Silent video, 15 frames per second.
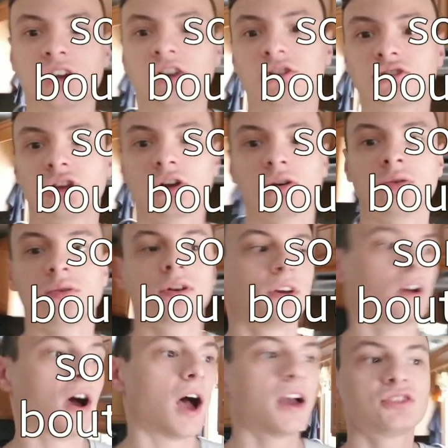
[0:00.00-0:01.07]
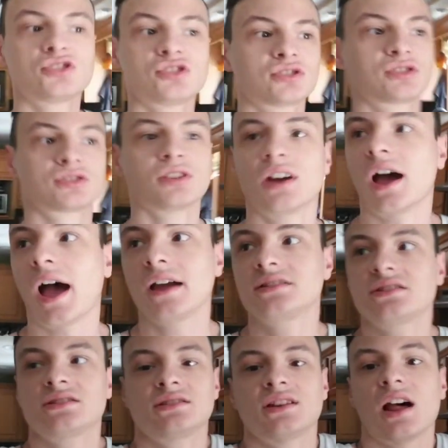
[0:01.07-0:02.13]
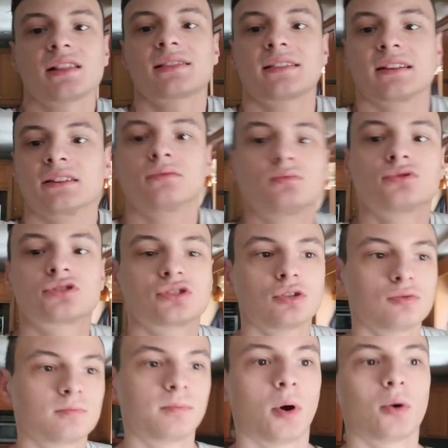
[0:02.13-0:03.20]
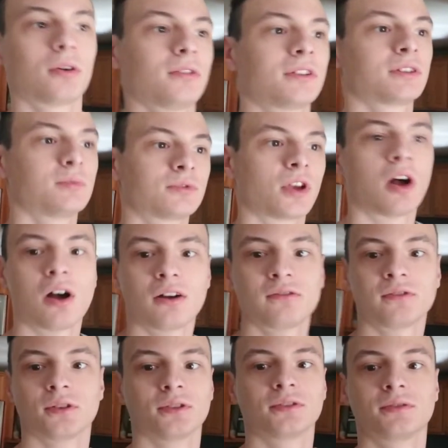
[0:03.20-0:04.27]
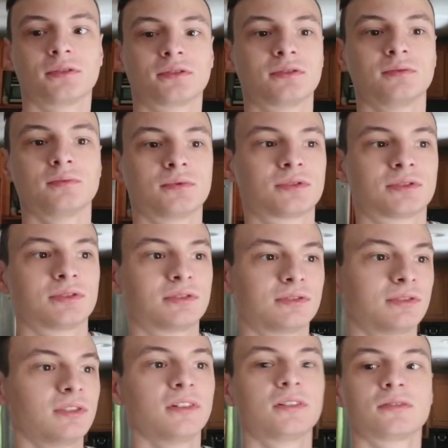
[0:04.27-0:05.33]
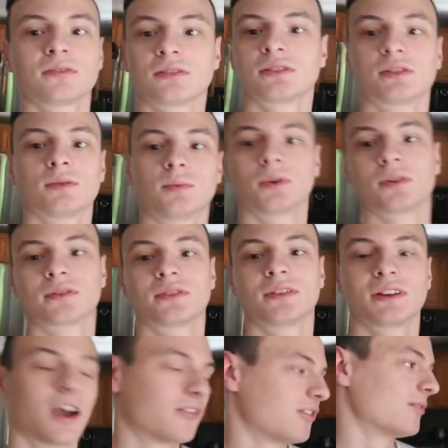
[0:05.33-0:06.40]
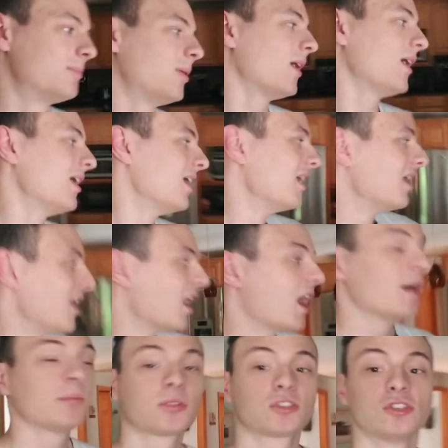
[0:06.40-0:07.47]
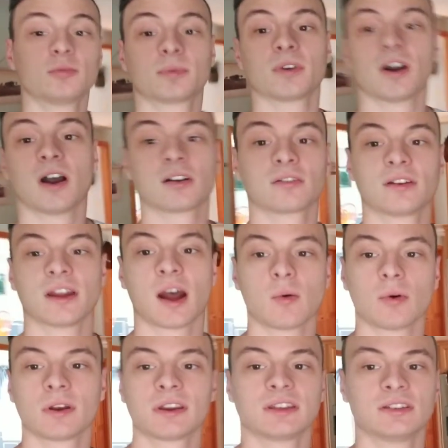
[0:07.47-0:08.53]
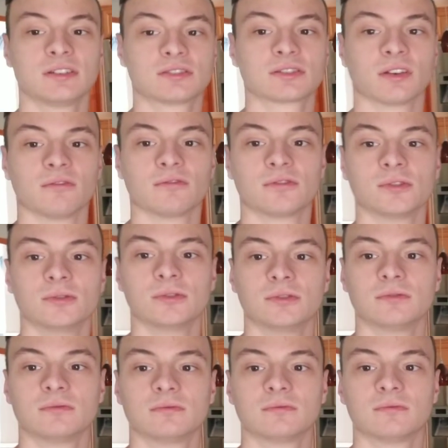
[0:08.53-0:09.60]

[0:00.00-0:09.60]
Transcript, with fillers: So I did nothing. It was so boring. It was awful. It was literally the worst thing ever, but I'm super hungry. I want to eat some food.